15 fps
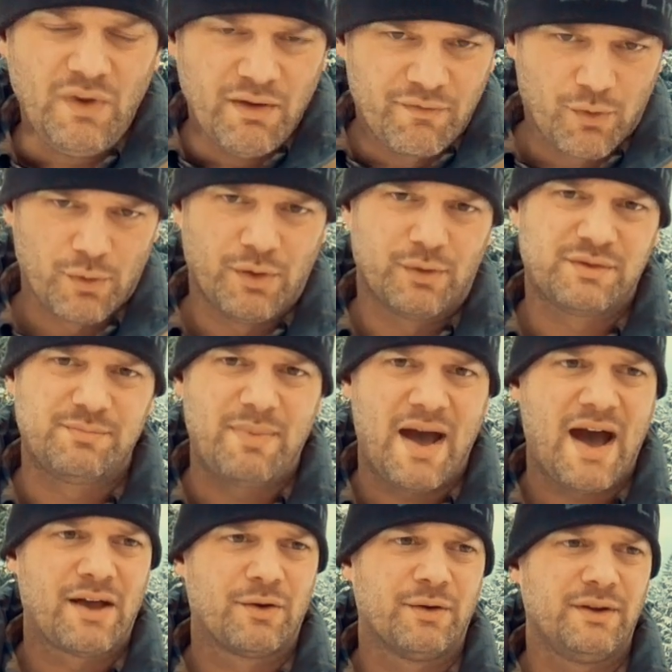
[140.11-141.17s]
for those
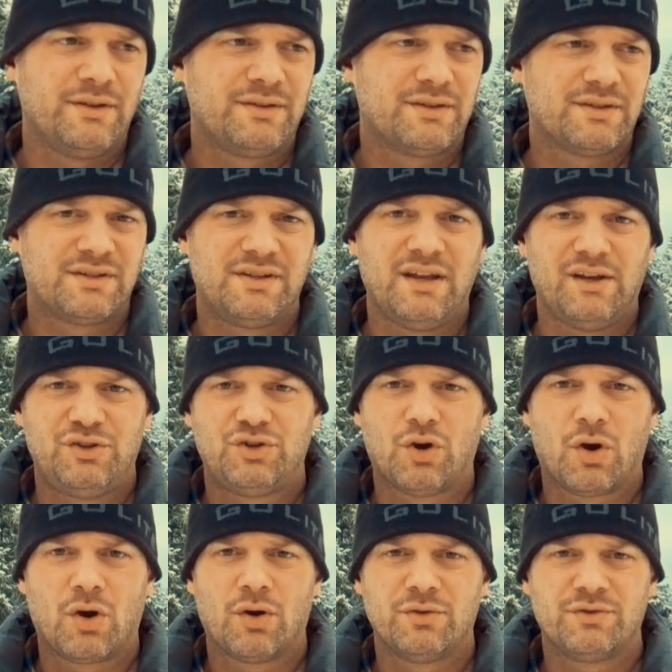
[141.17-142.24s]
batteries to stay
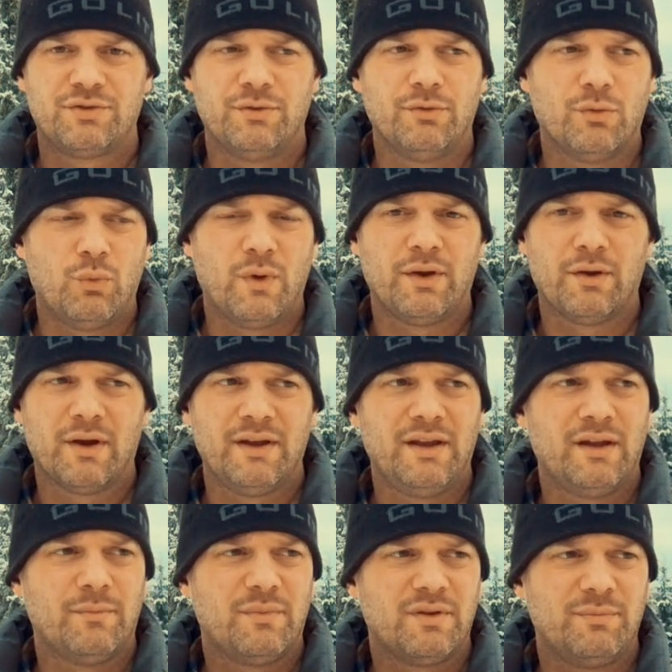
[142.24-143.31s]
charged through the winter. I need
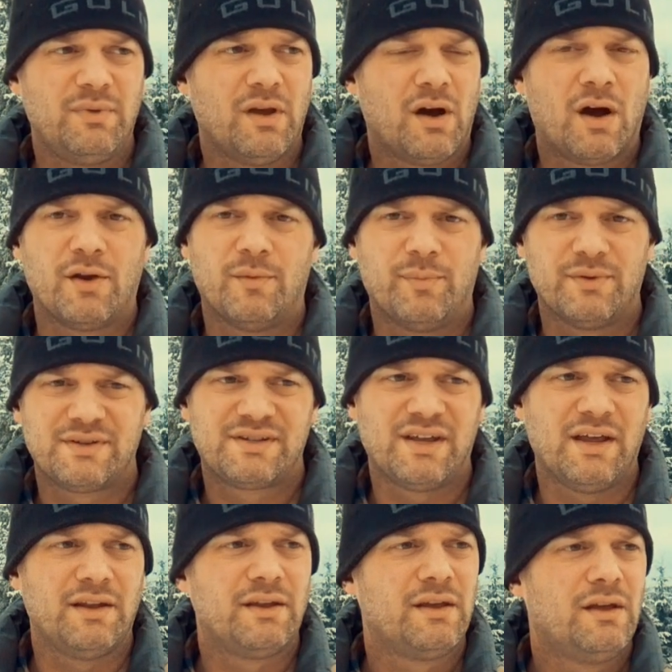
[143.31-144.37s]
them to be
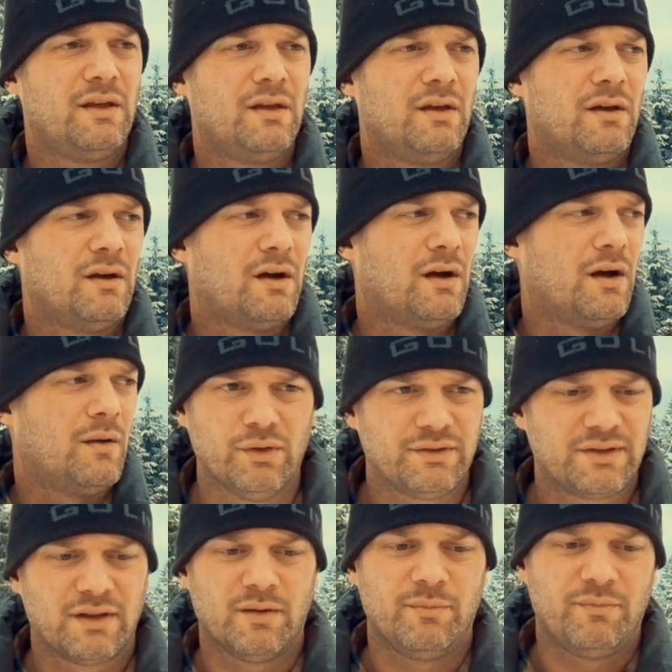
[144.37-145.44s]
100%. Um, it's
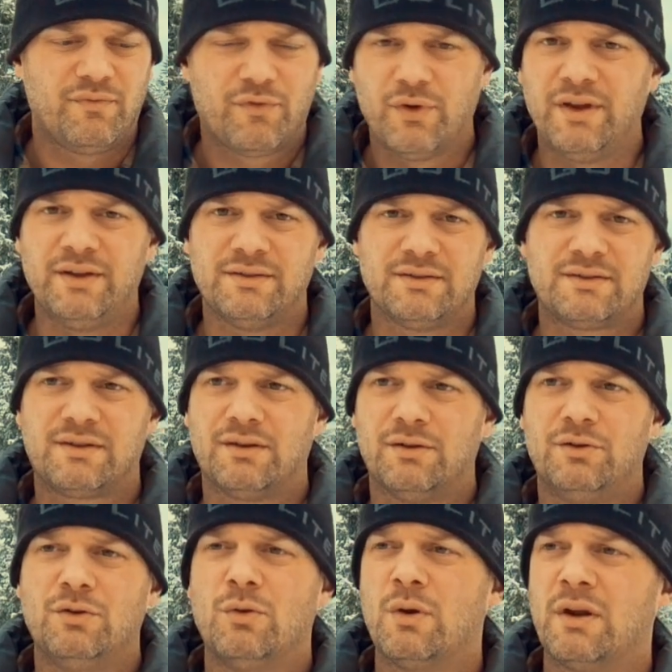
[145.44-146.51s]
going to freeze. It's going to
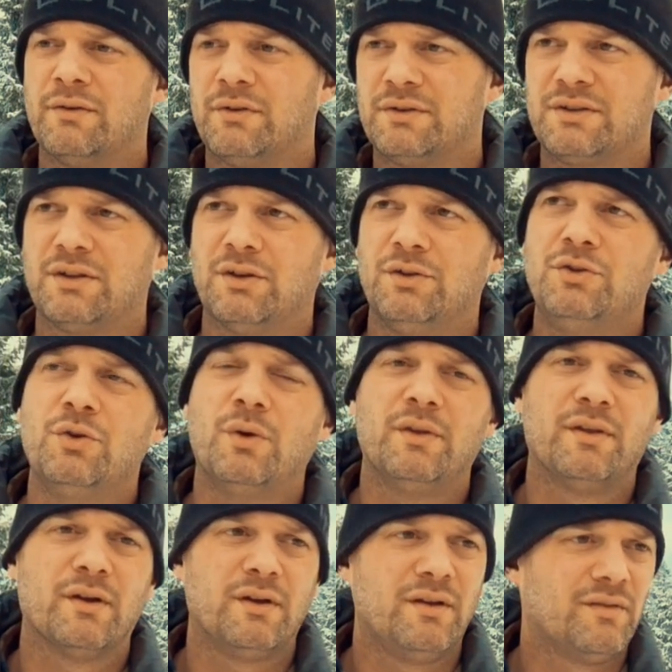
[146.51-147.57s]
do whatever it's going to do in
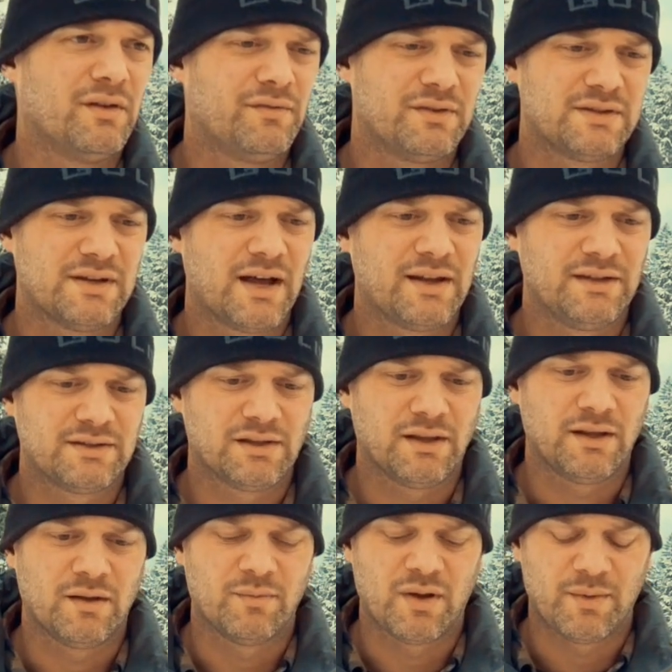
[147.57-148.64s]
there, even if it's not
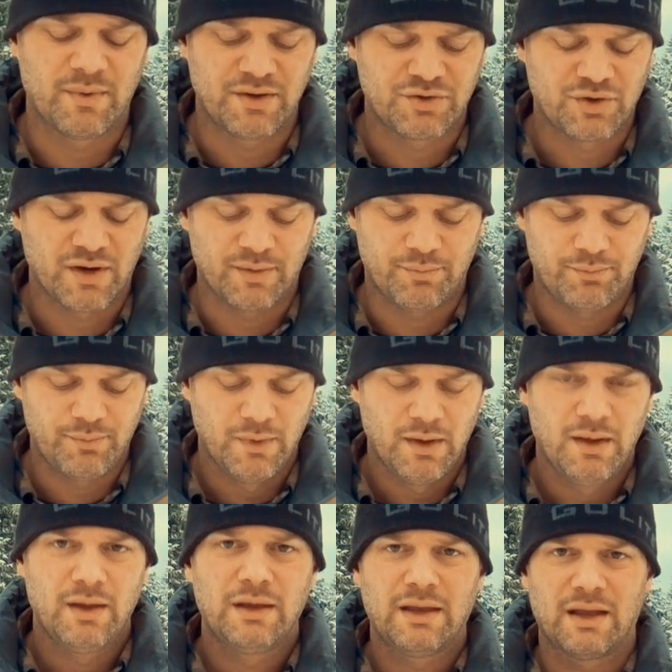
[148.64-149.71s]
insulated. But I'm going to try to
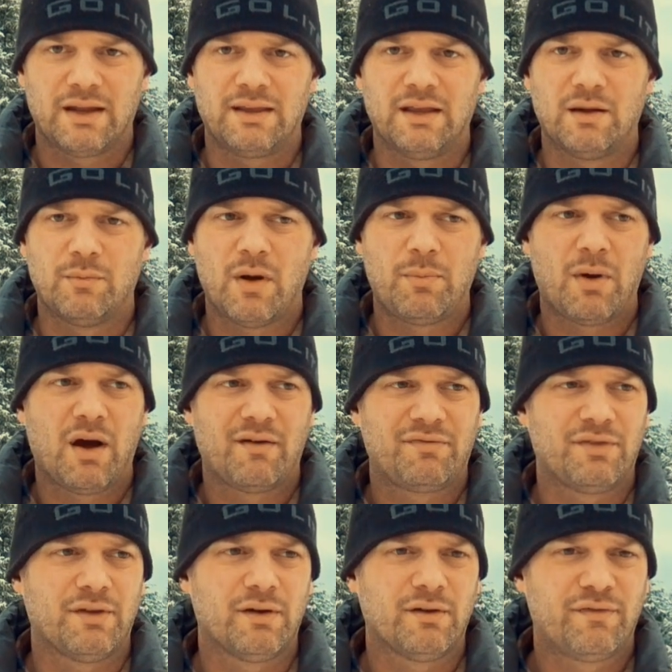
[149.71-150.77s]
kind of get them up
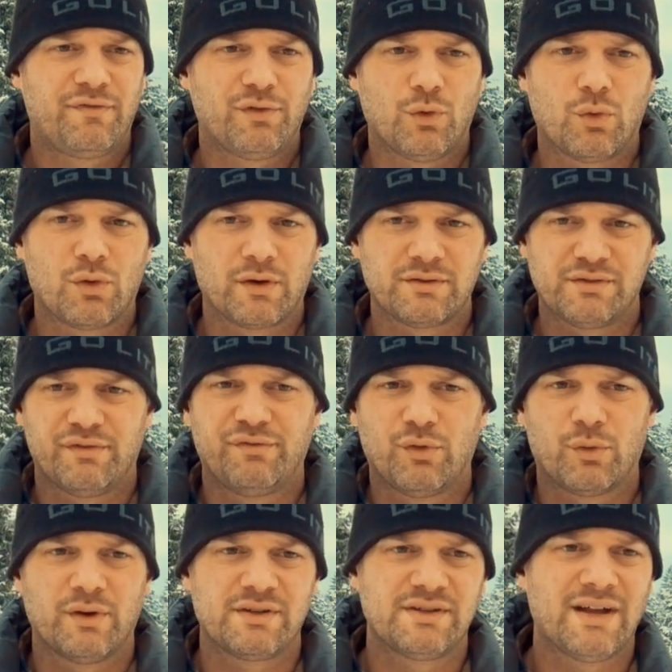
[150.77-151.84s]
off the floor because the
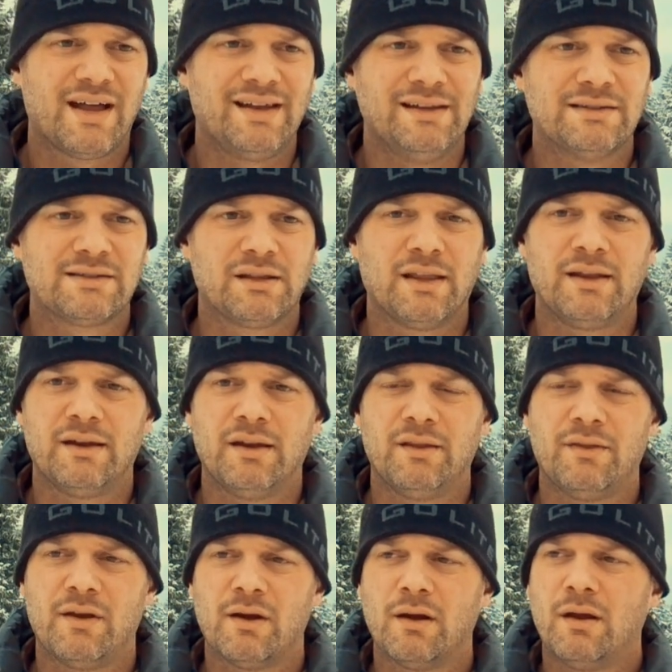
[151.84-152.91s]
floor is not insulated
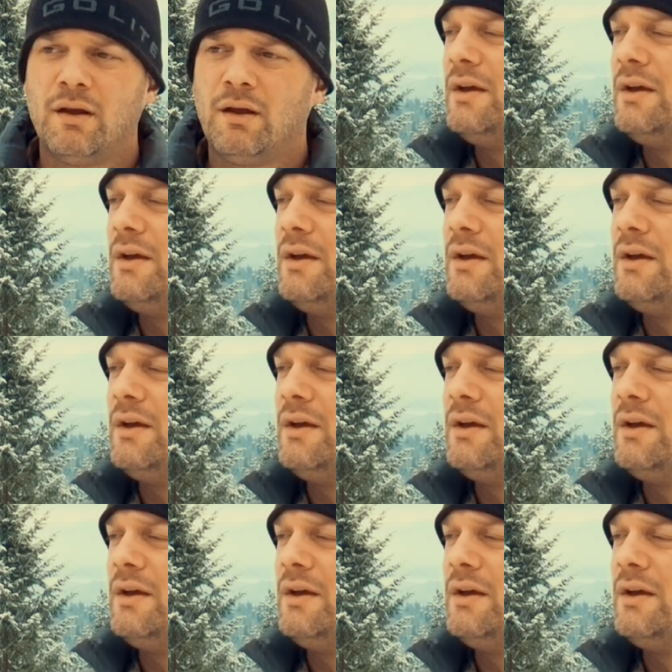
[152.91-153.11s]
in there.